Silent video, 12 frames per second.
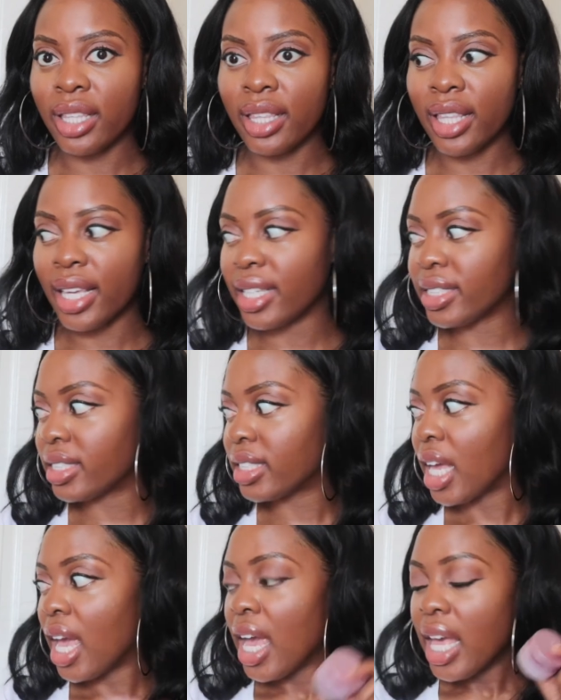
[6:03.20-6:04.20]
than
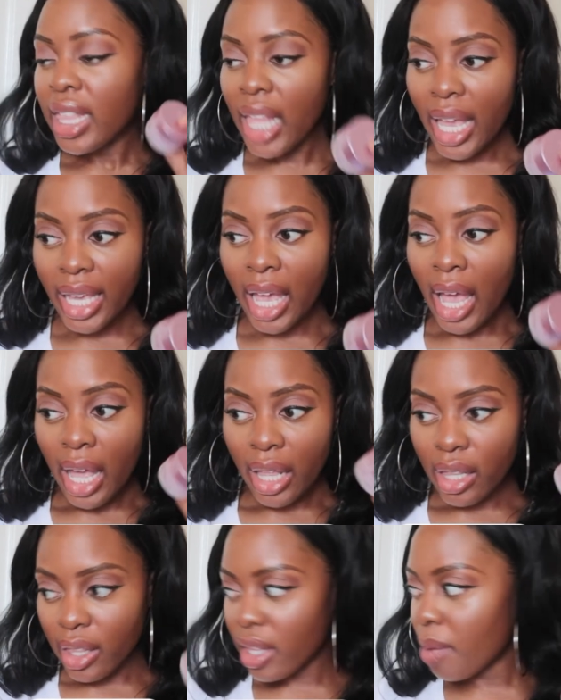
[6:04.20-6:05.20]
this. Like,
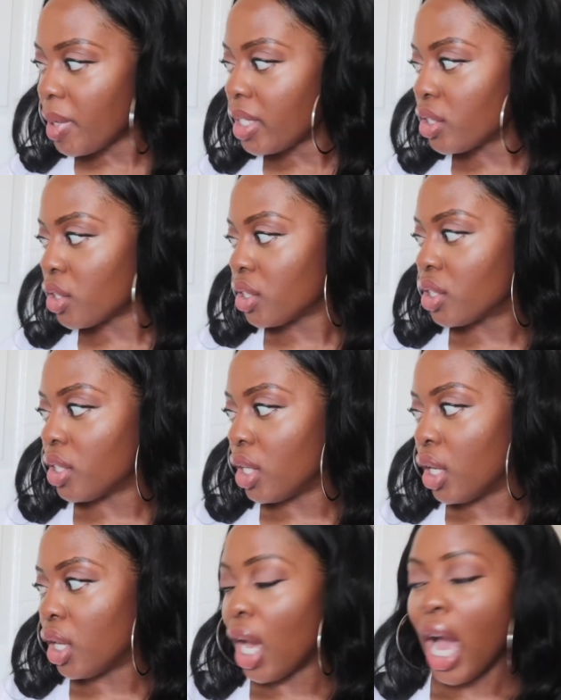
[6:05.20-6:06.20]
I'm
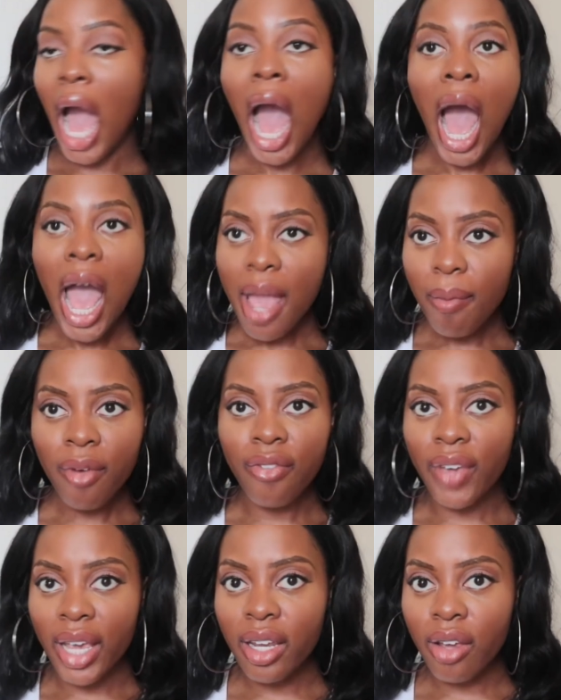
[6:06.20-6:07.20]
a
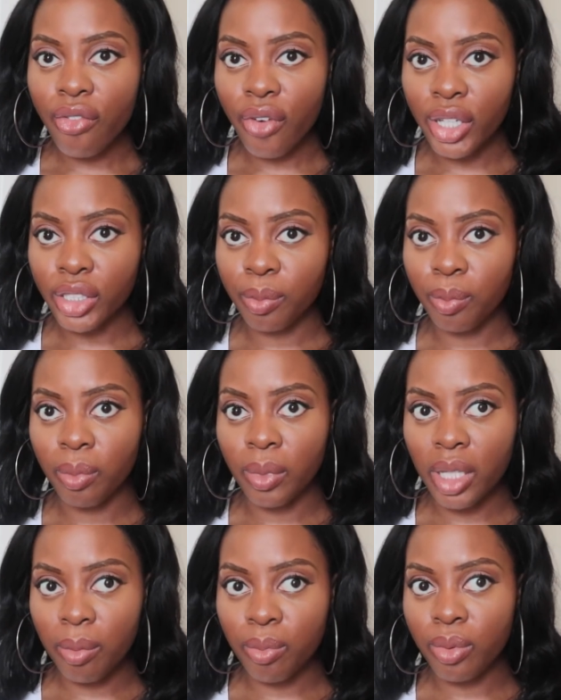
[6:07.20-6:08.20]
fan of Fresh
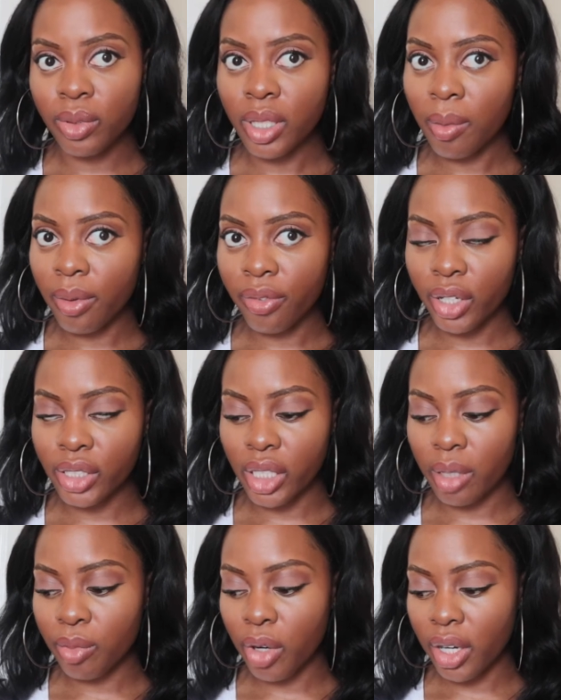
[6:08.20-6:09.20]
lip, some of Fresh
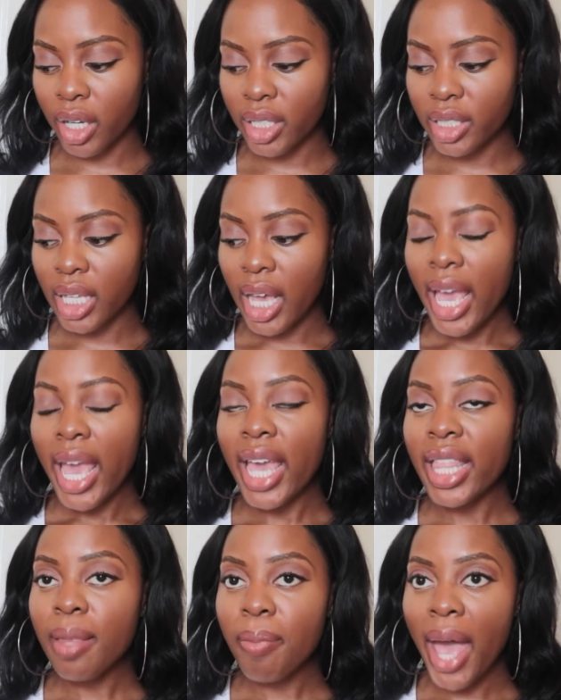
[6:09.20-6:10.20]
lip products.
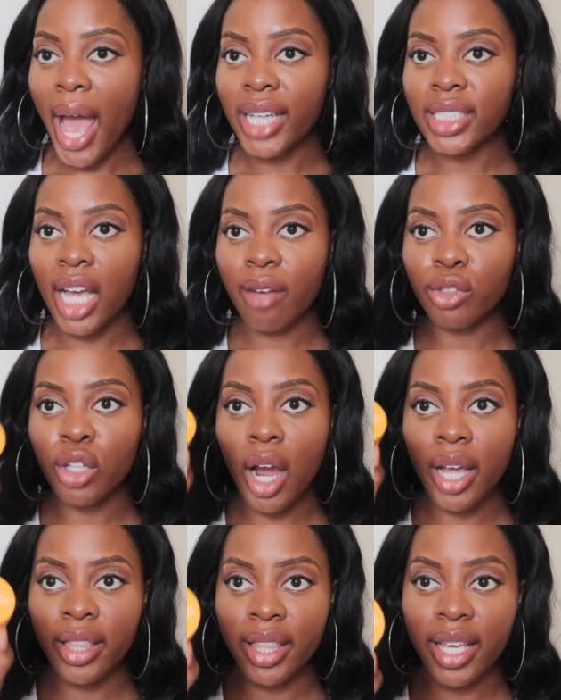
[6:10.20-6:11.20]
In the past, I've
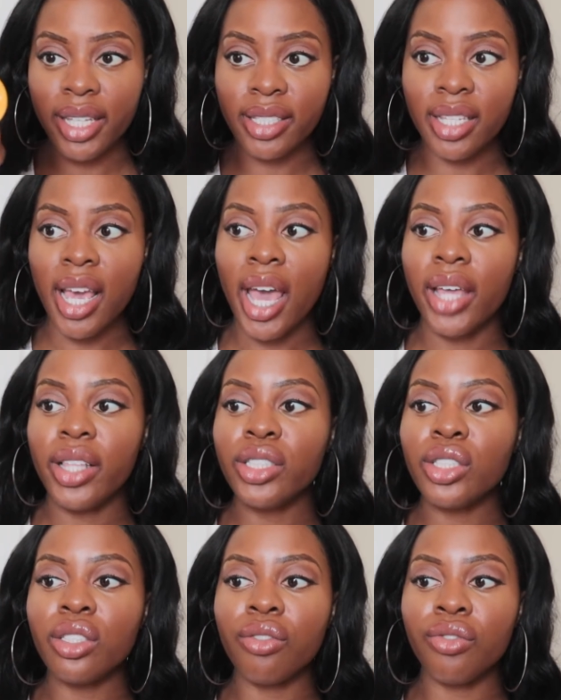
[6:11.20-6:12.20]
tried this. And this
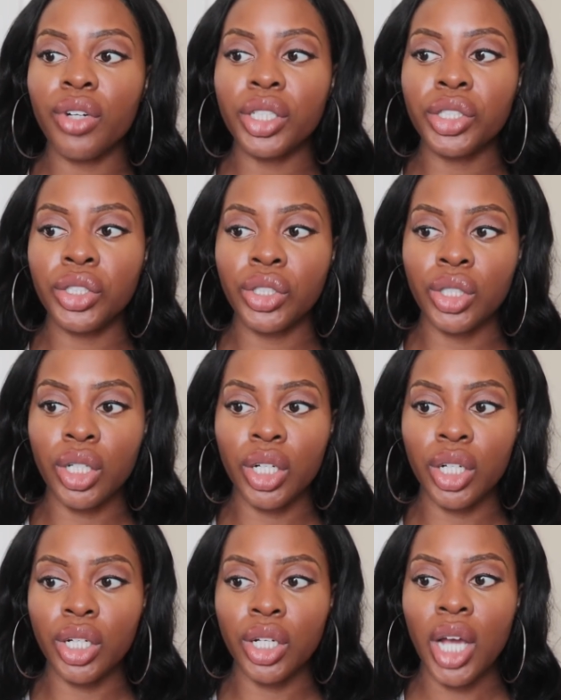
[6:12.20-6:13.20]
is the Fresh
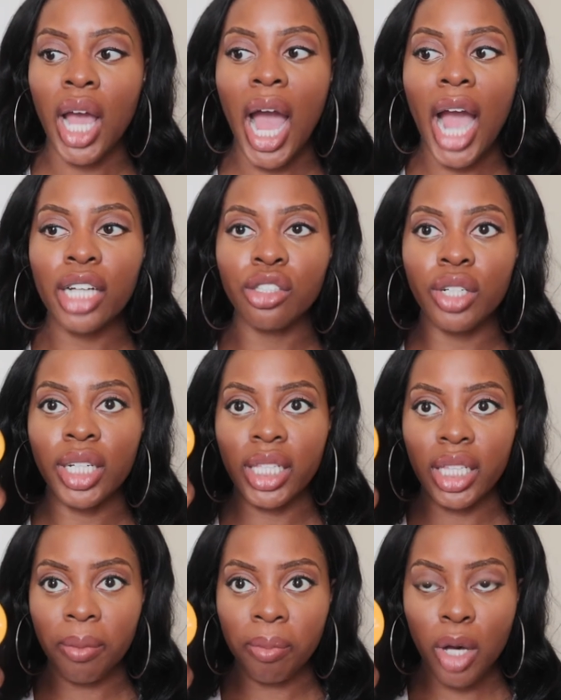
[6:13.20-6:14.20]
Sugar Hydrating
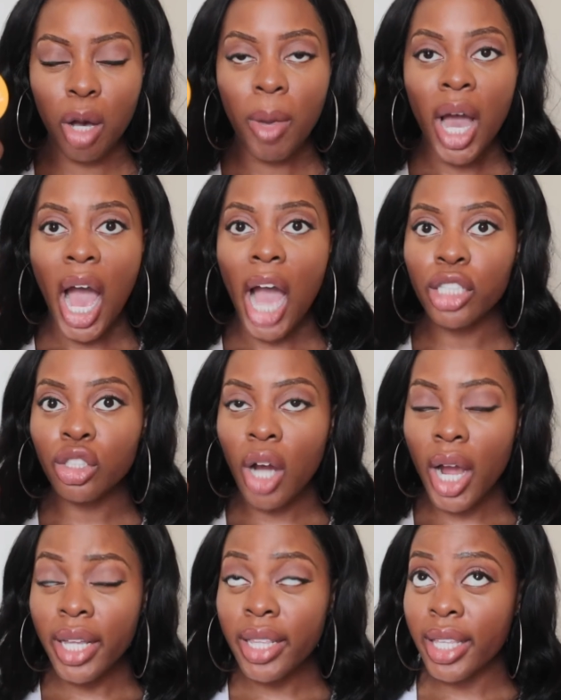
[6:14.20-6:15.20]
Lip Balm. I
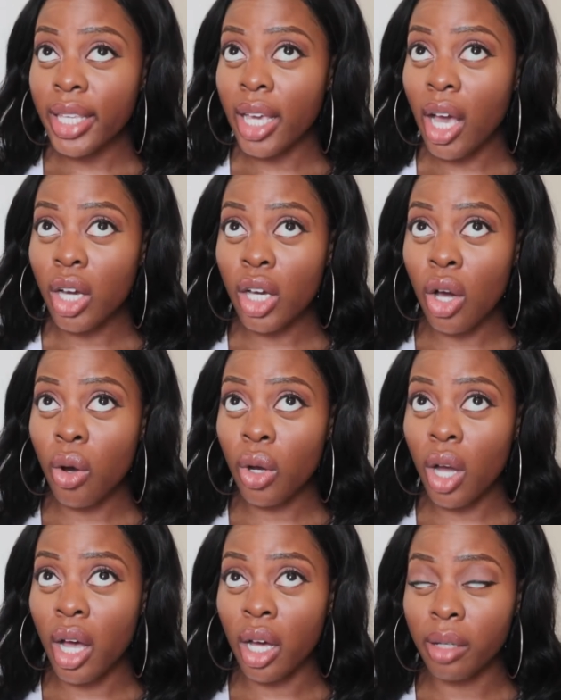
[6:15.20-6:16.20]
tried the
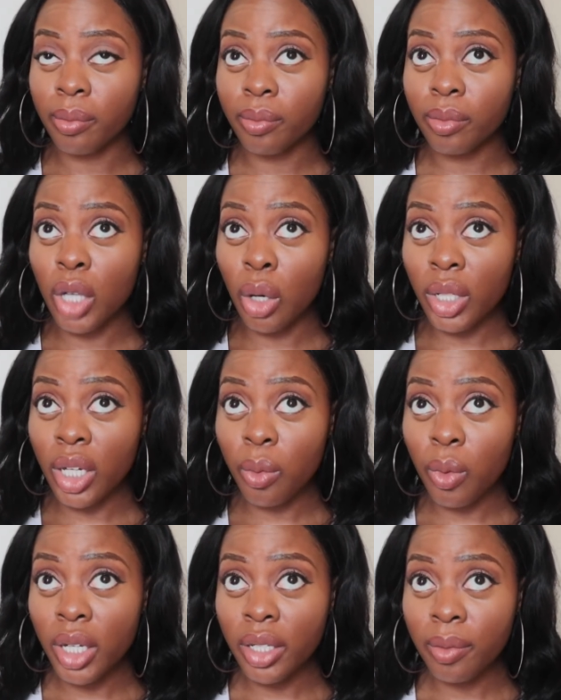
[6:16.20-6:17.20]

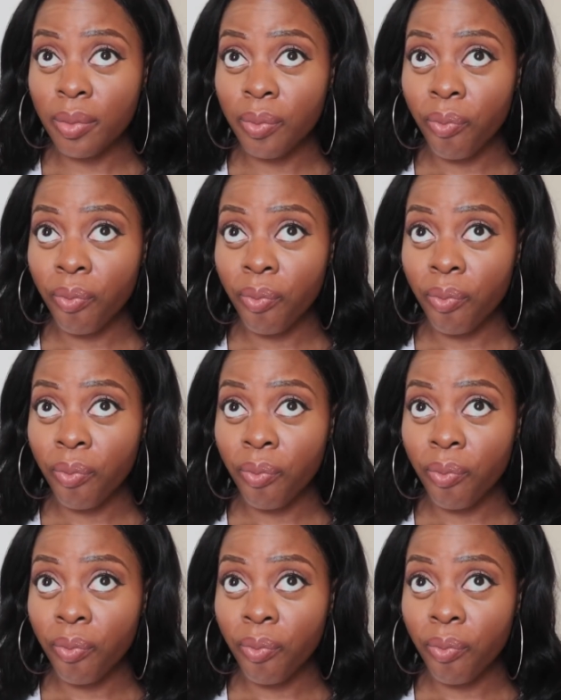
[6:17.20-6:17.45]
coconut one,